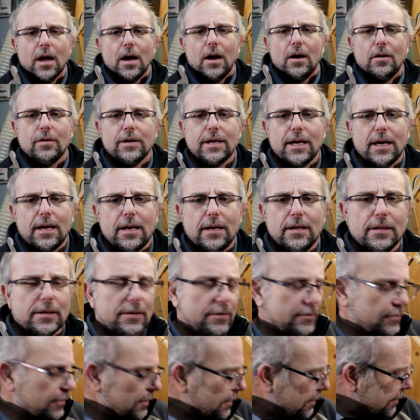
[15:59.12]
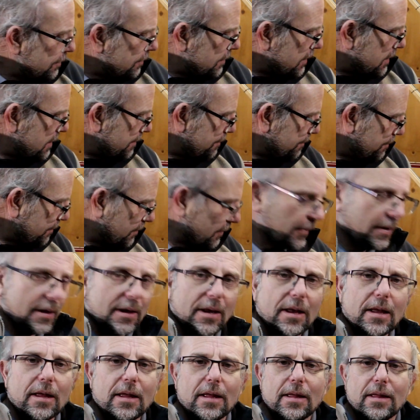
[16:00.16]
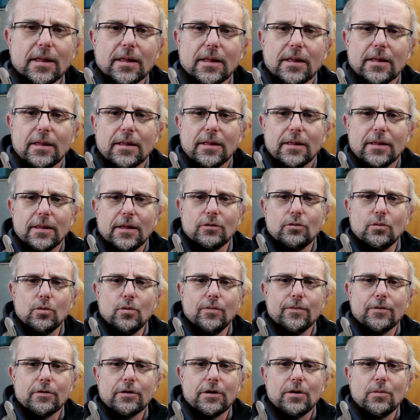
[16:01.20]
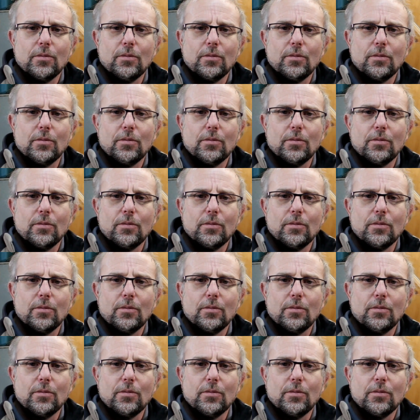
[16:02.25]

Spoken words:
Okay, so that's all very